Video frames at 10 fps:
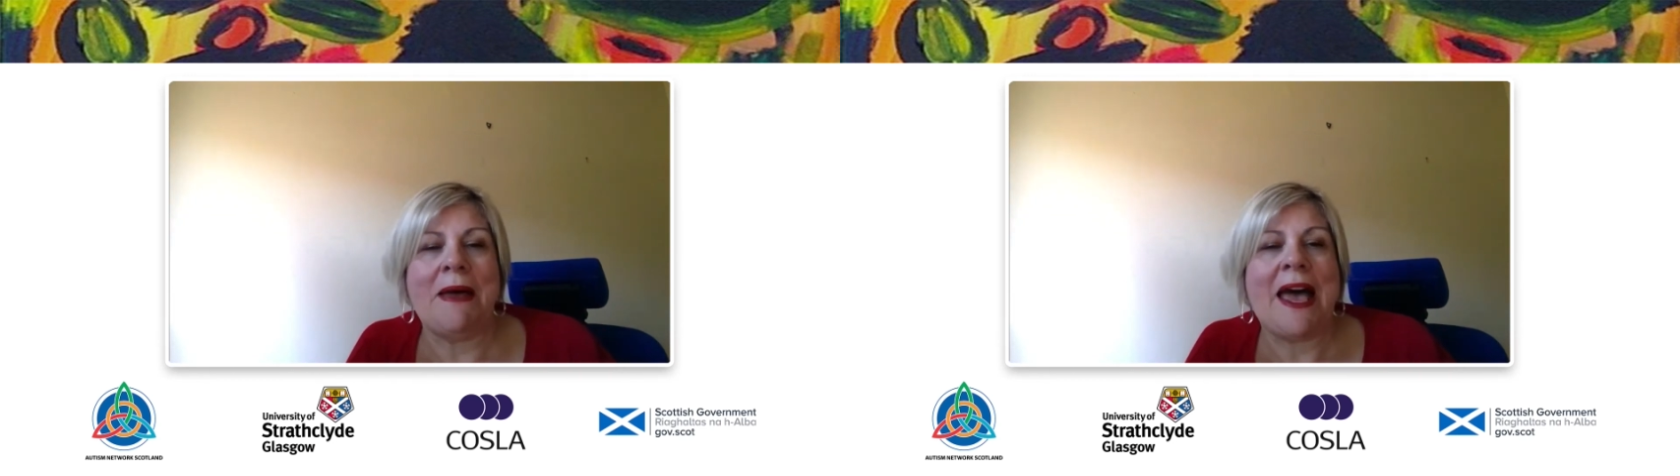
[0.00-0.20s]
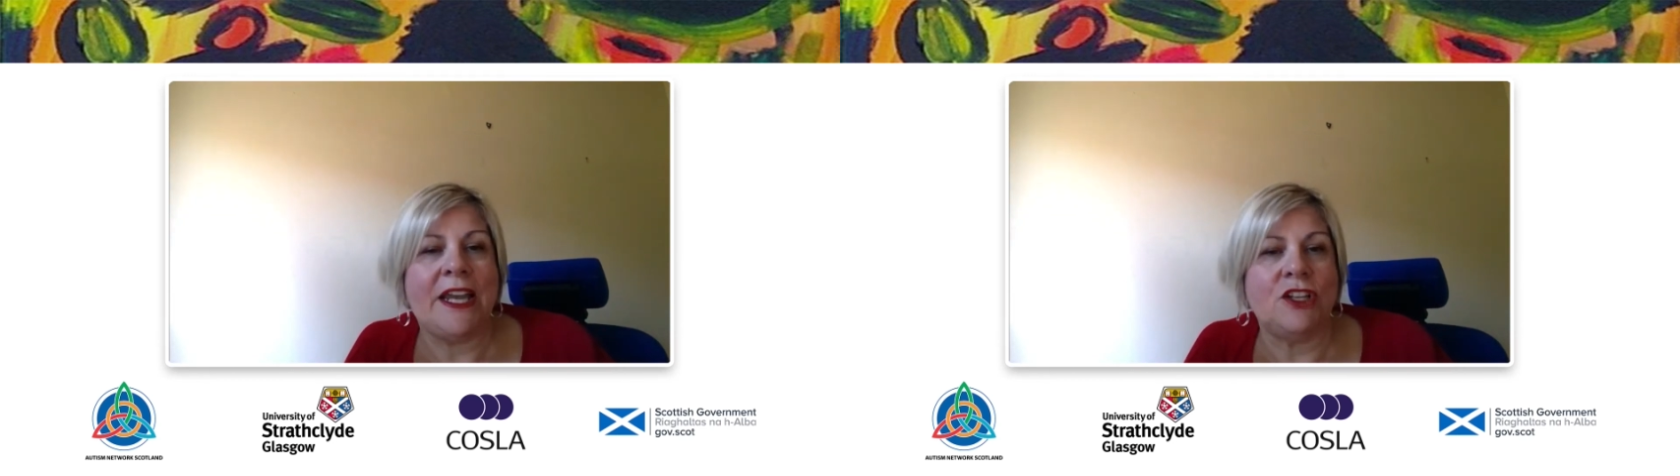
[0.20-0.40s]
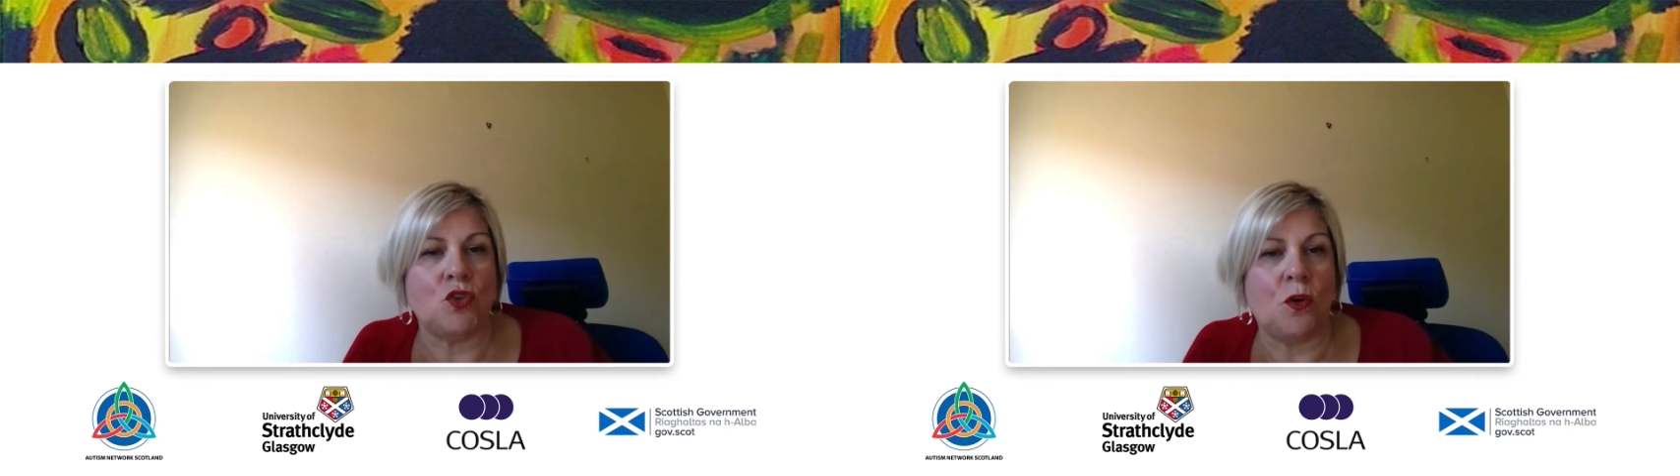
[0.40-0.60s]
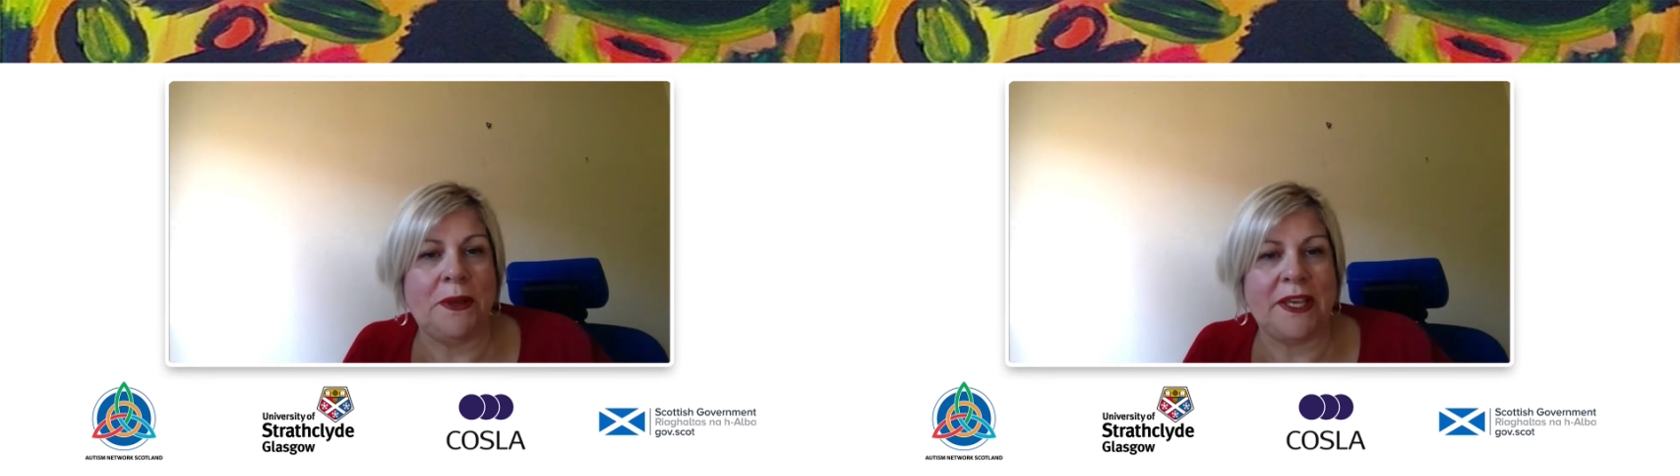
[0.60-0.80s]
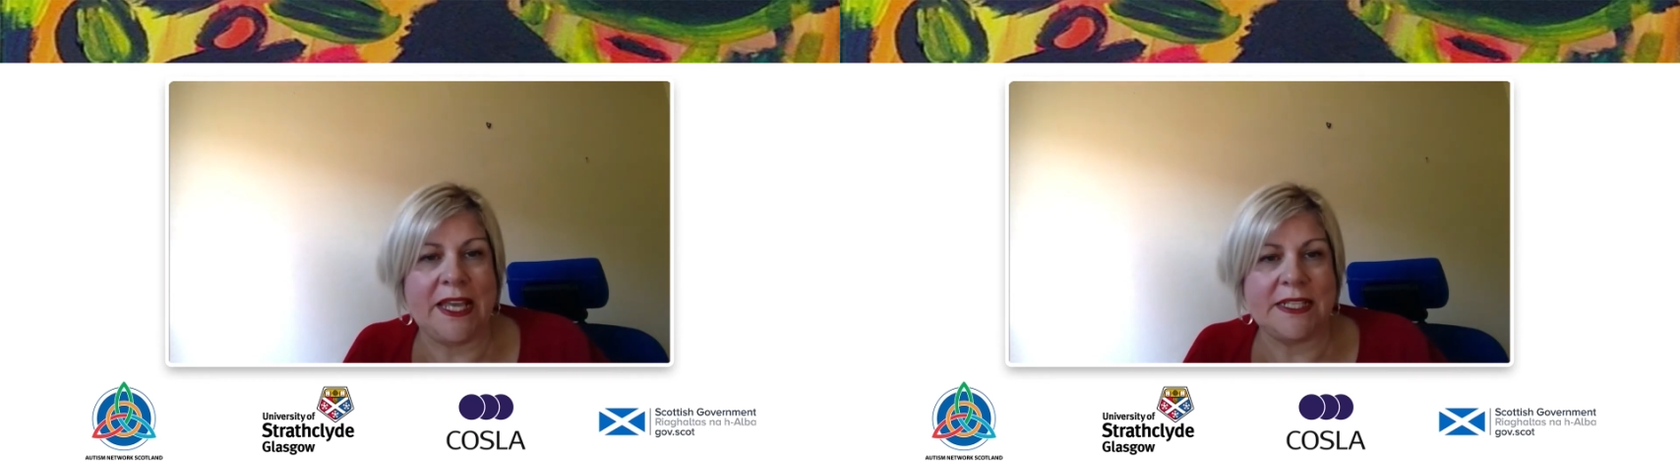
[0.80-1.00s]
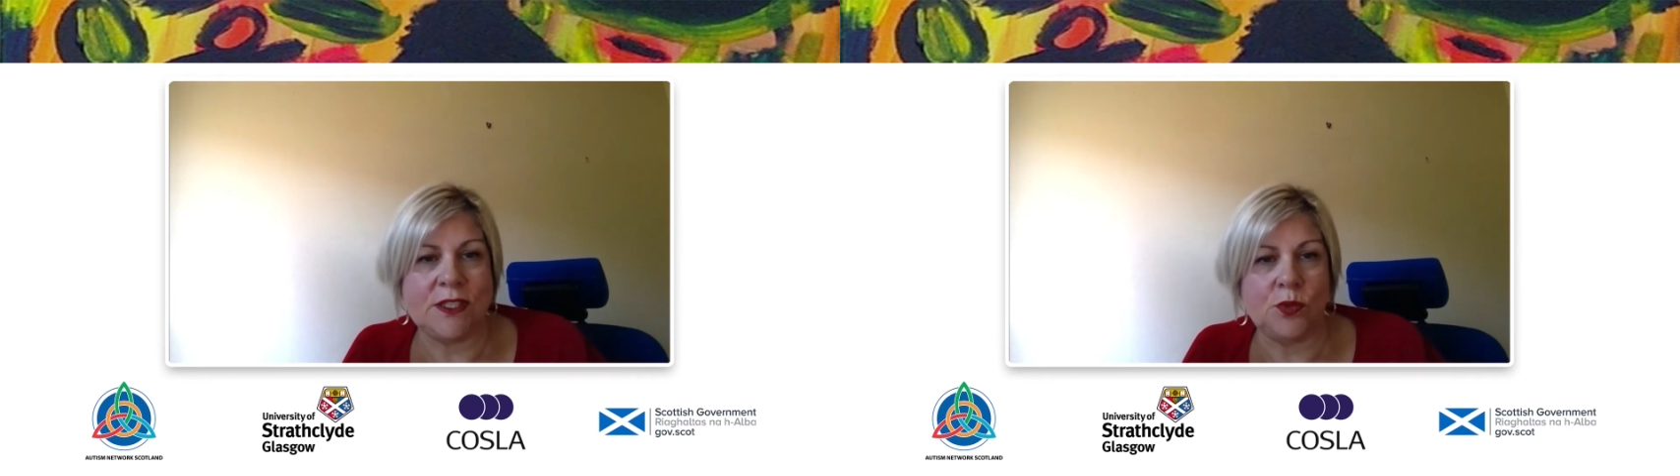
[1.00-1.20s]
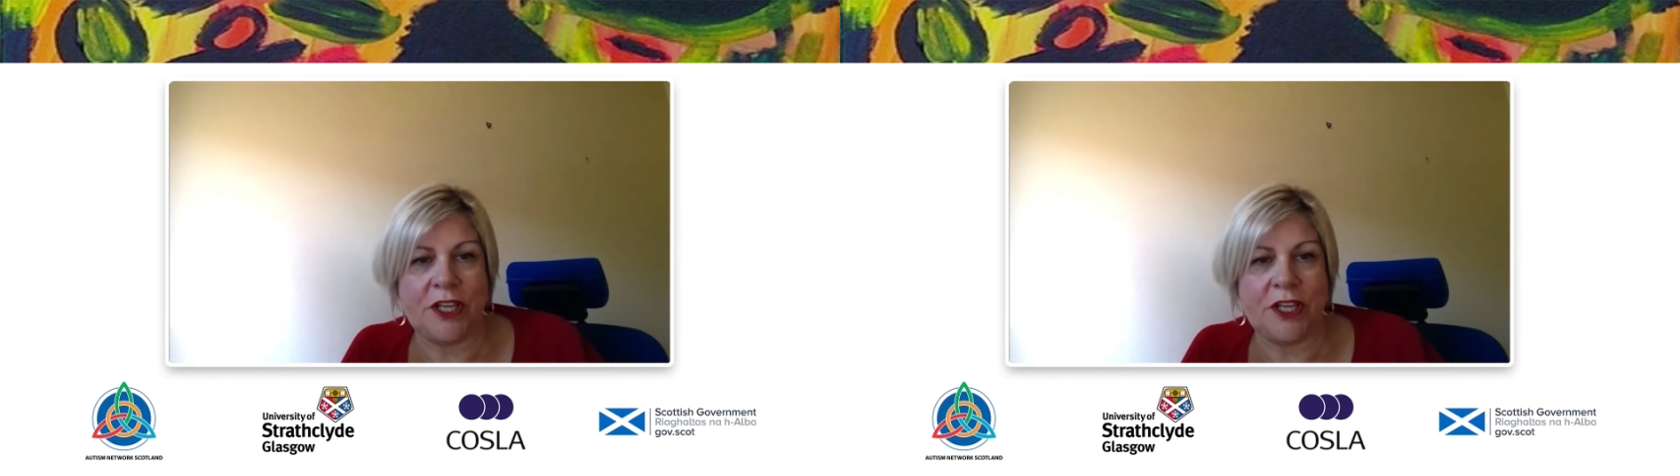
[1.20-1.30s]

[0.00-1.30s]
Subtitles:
backdrop against